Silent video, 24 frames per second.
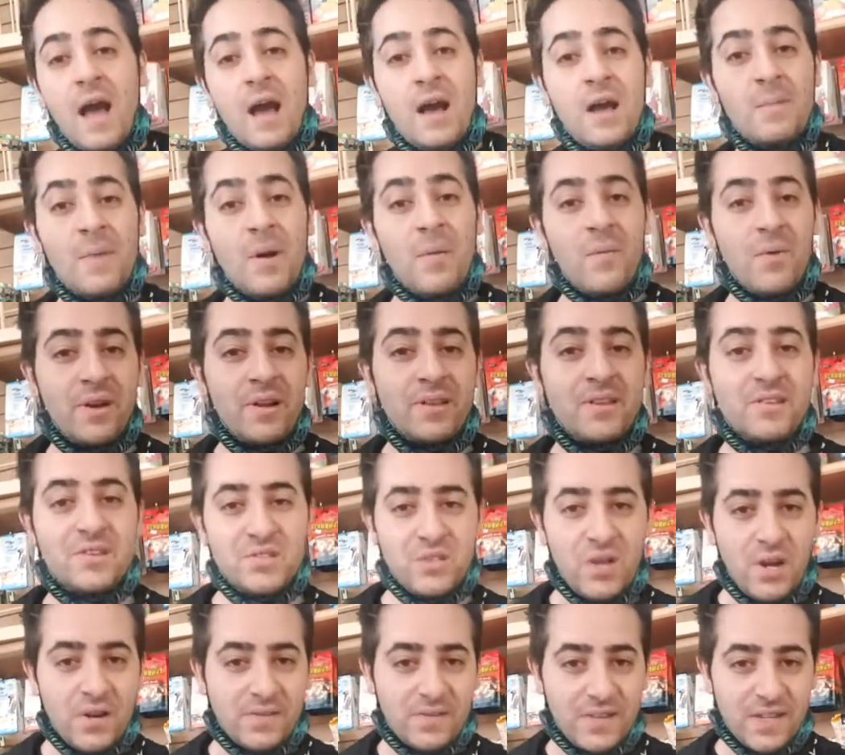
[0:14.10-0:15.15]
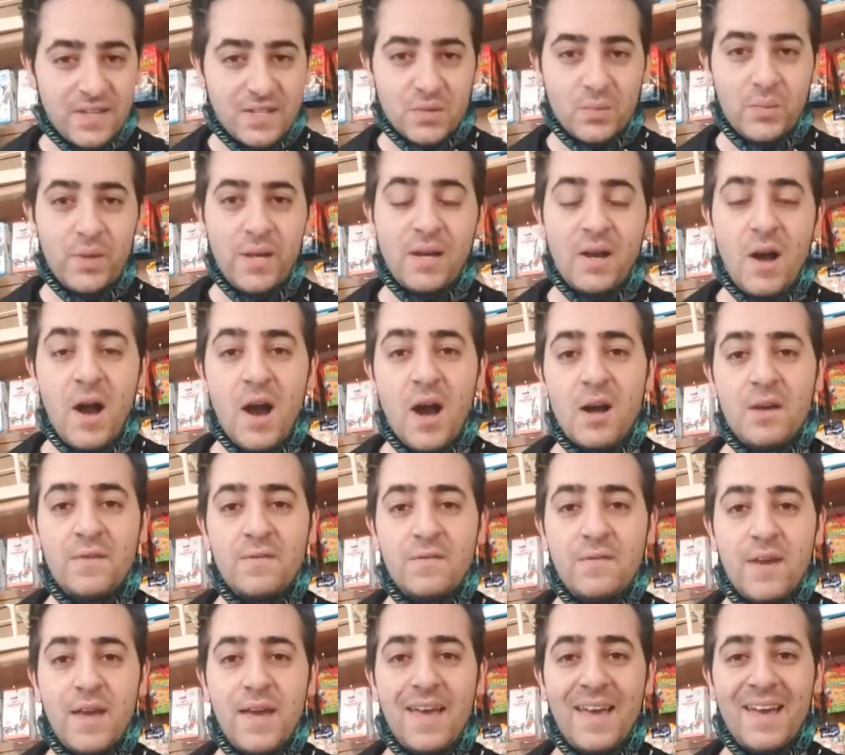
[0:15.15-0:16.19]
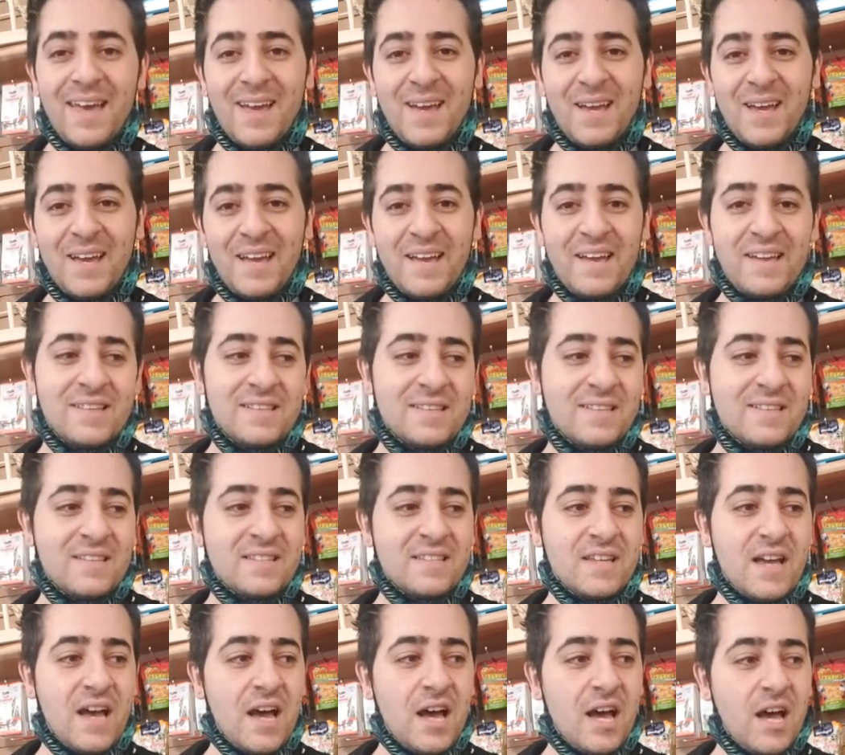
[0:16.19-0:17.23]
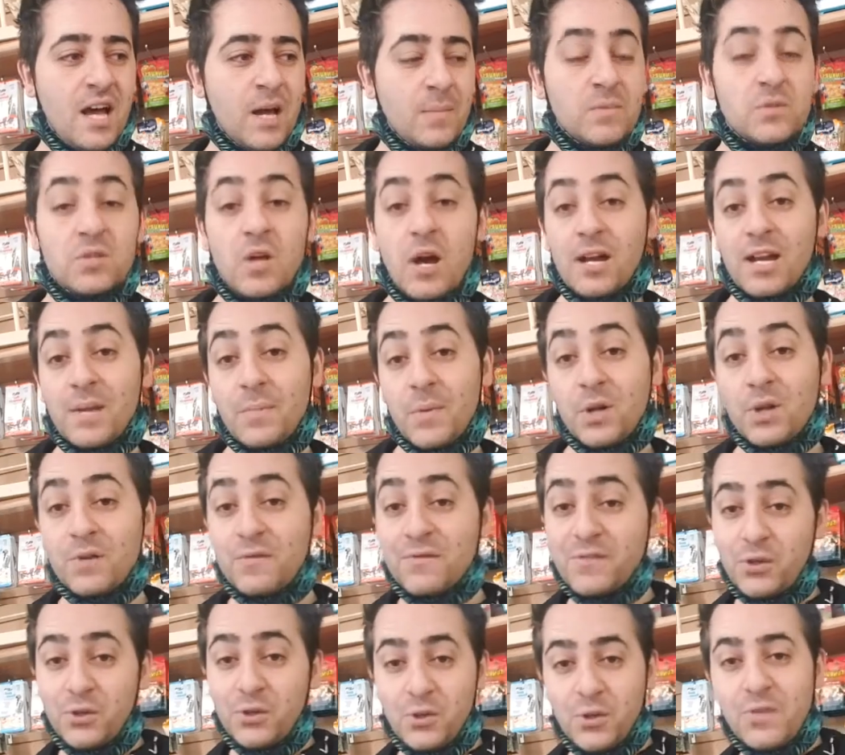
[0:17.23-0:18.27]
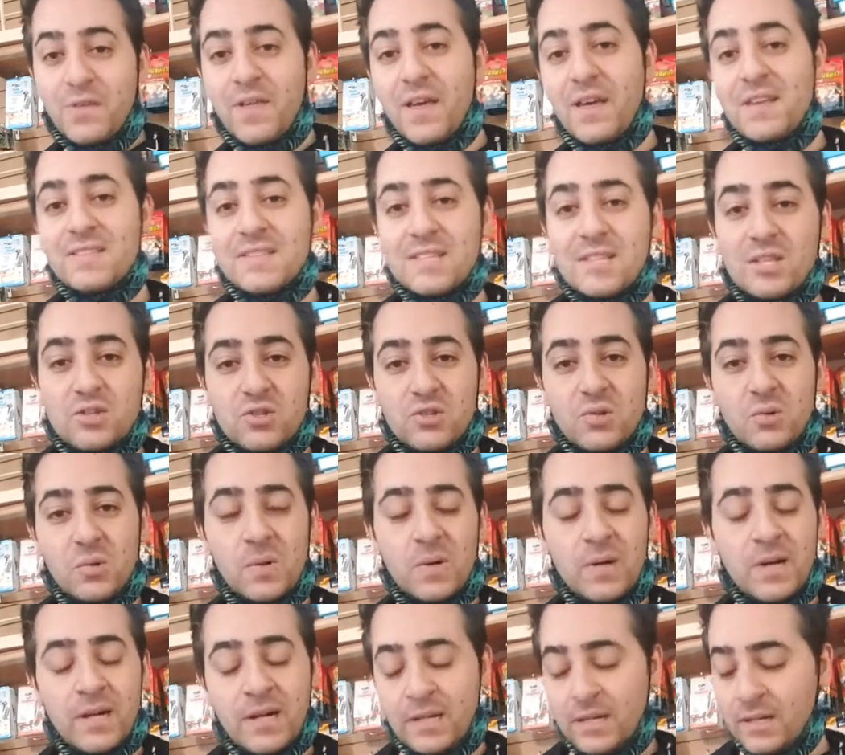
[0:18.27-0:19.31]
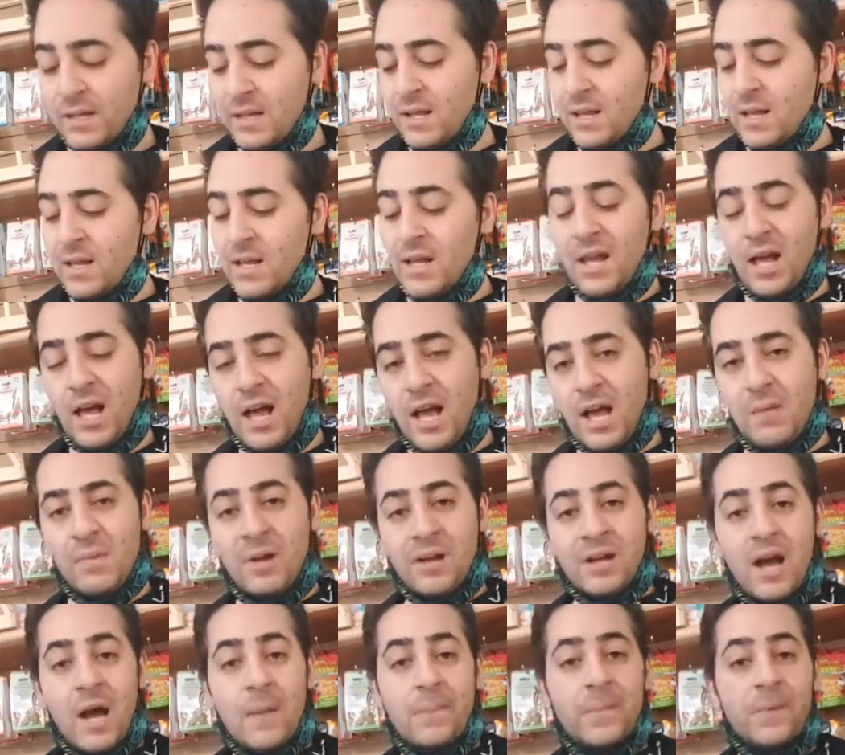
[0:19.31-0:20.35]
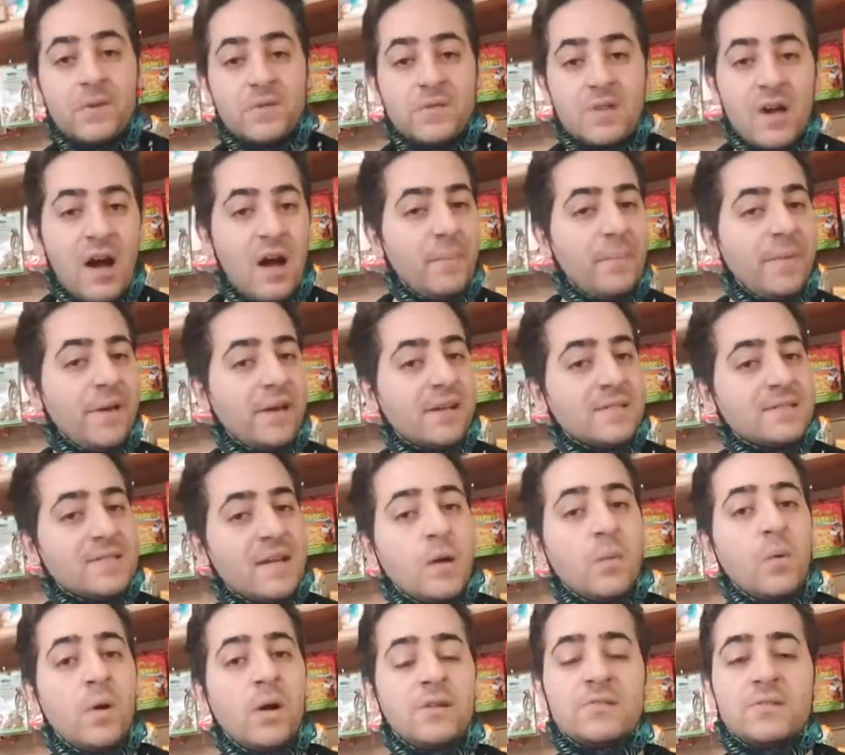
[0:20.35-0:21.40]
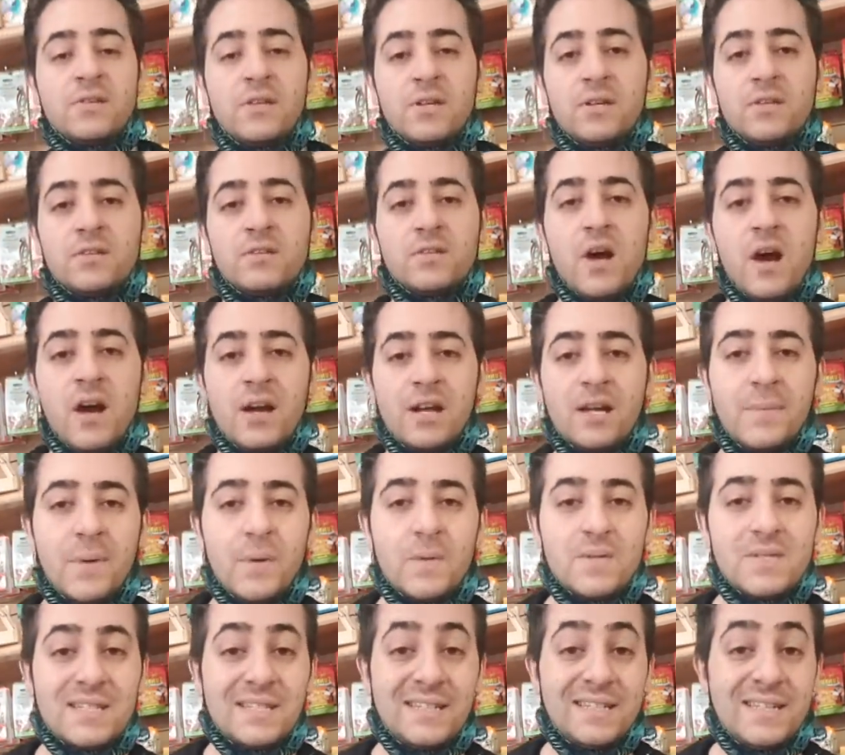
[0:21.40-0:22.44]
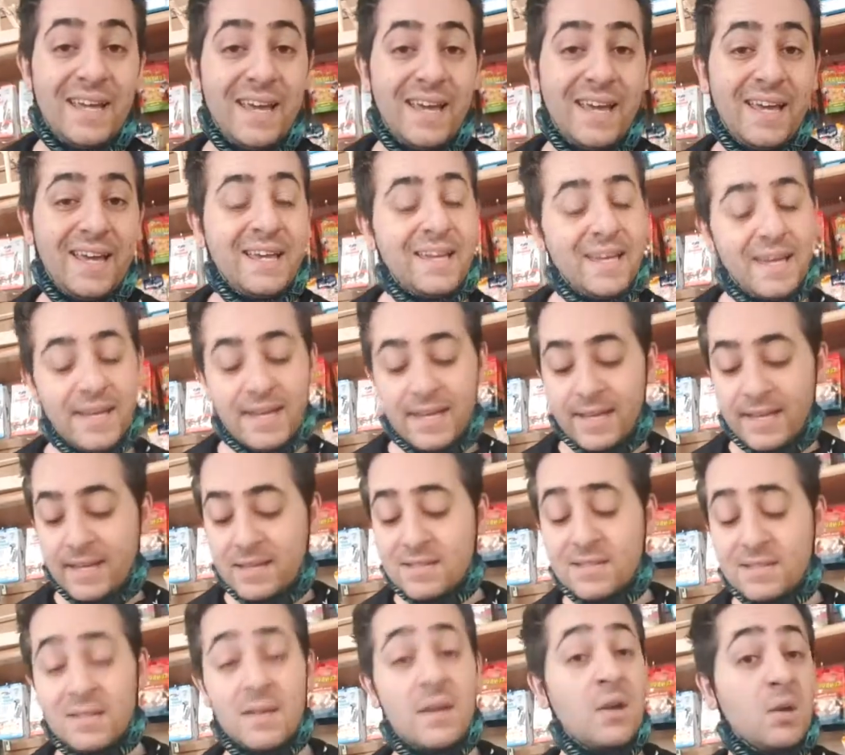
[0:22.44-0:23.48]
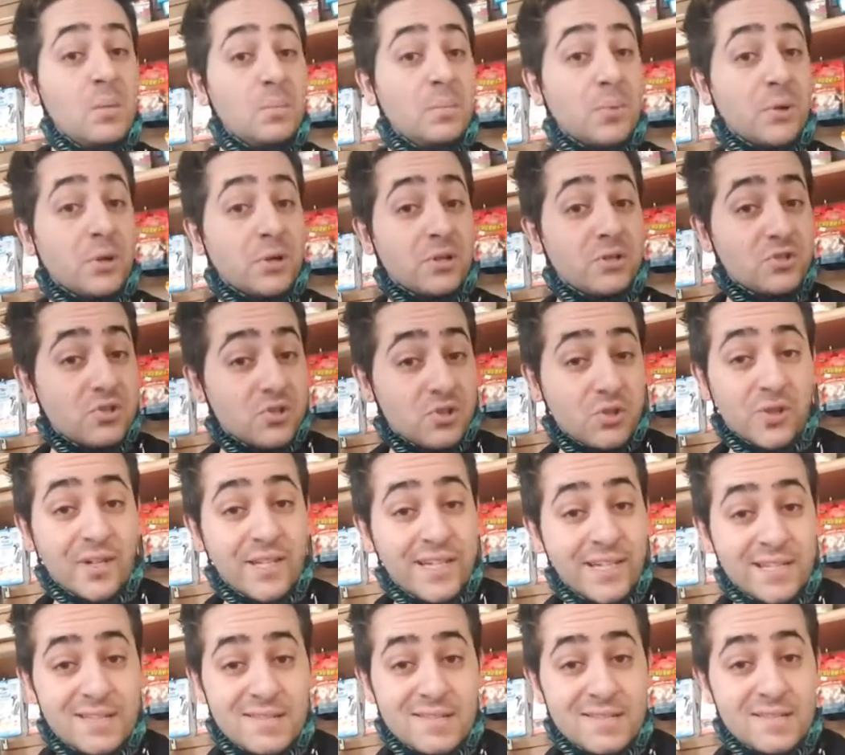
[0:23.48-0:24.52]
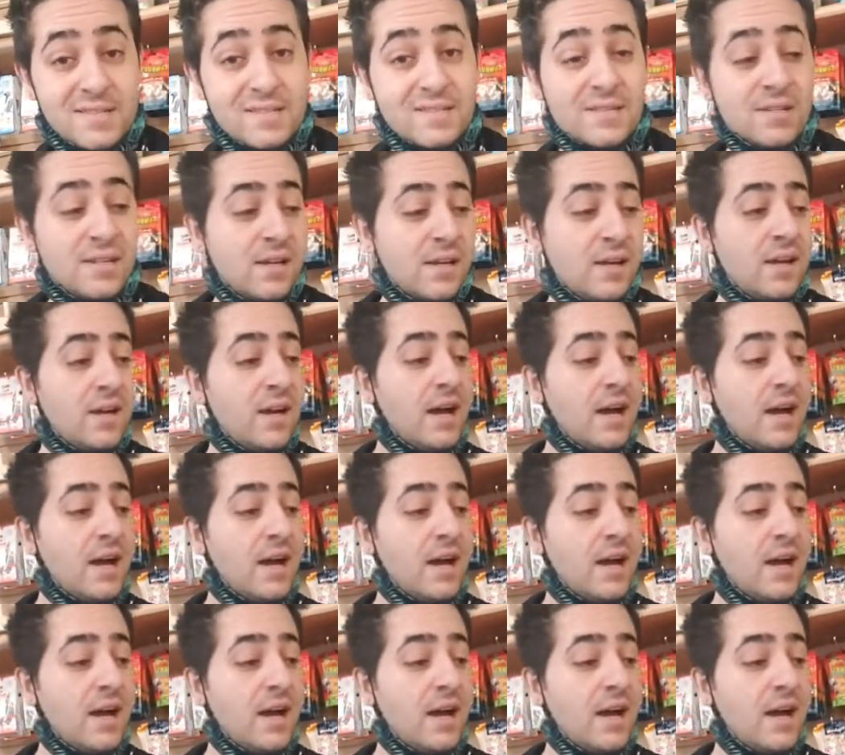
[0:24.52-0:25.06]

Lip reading: I wanted to start this week off and talk about a few new things in the store. A couple topics I want to talk about today is bird treats.